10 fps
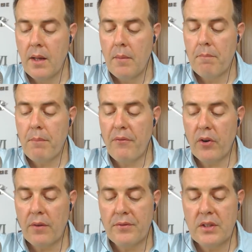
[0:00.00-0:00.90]
Before
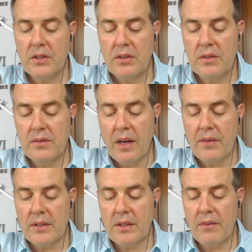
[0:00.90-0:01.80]
of this
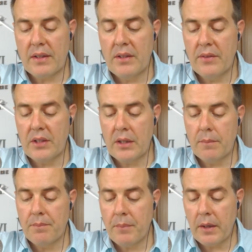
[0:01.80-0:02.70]
digestive activity,
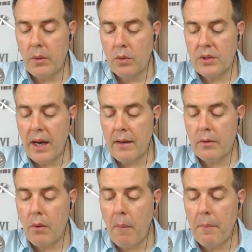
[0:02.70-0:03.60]
vacuoles are
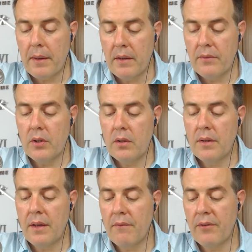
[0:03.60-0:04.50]
comparable
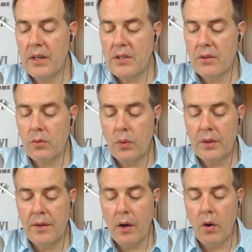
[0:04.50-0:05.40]
in function with
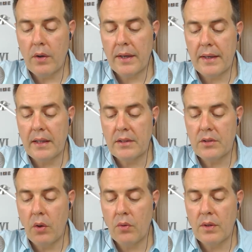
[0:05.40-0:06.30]
the organelles
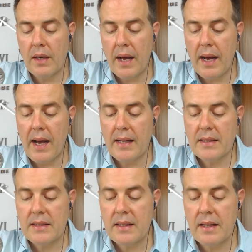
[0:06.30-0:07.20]
known
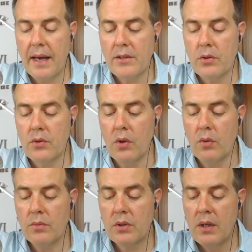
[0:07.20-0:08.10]
as
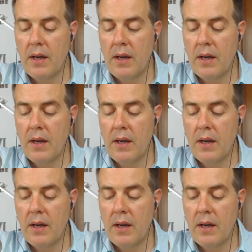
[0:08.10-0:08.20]
lysosomes